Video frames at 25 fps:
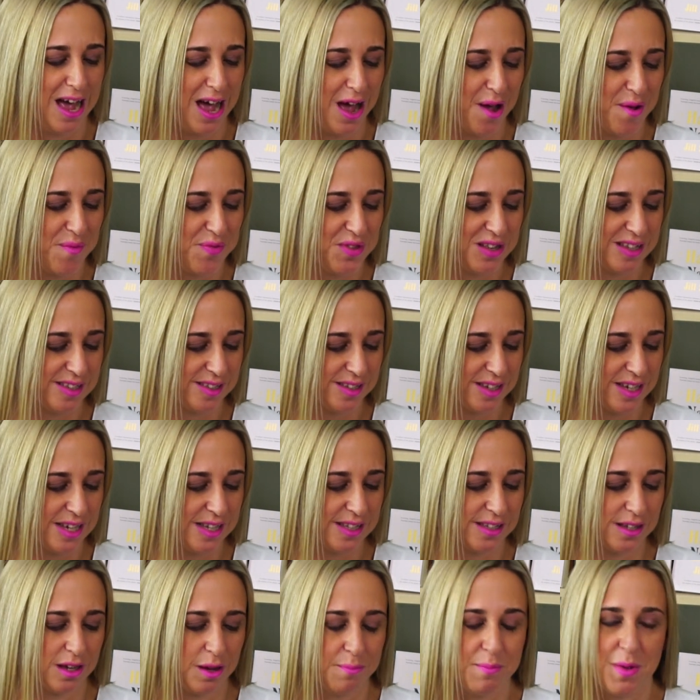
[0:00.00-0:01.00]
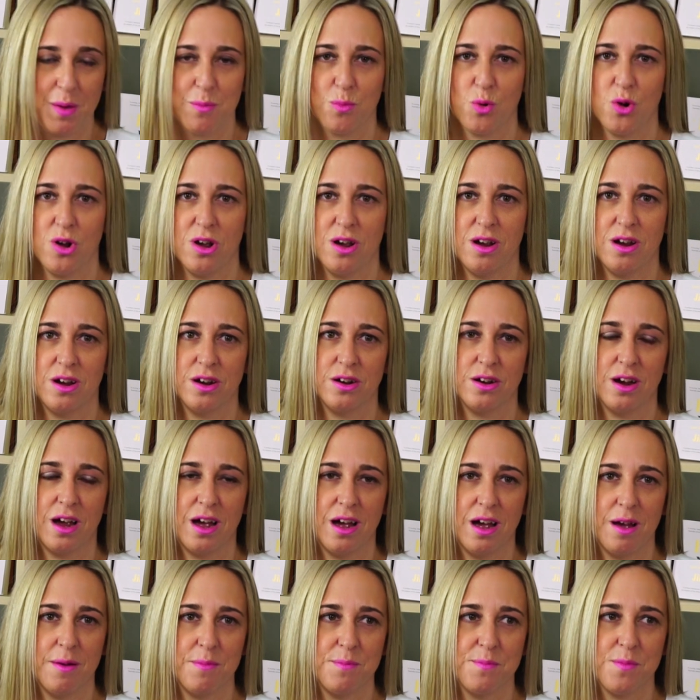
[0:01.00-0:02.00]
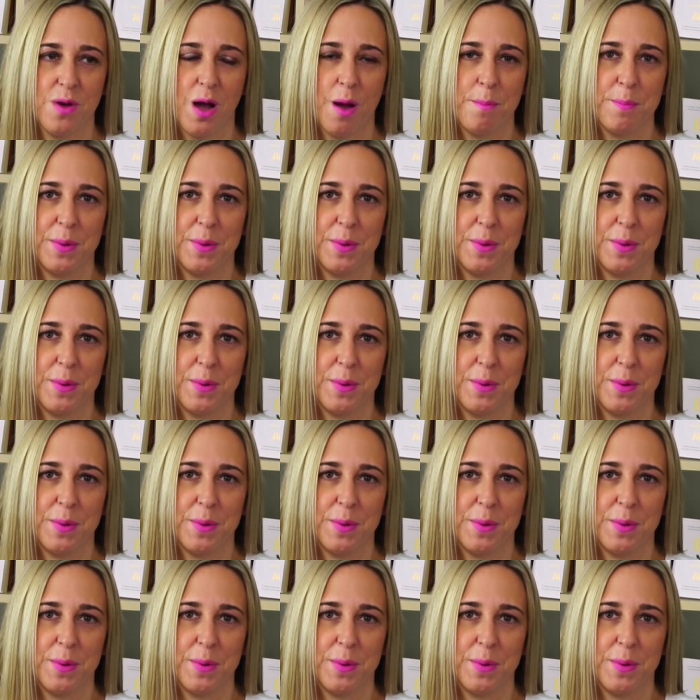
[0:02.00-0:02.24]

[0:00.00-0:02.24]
Uh, this is a memoir um,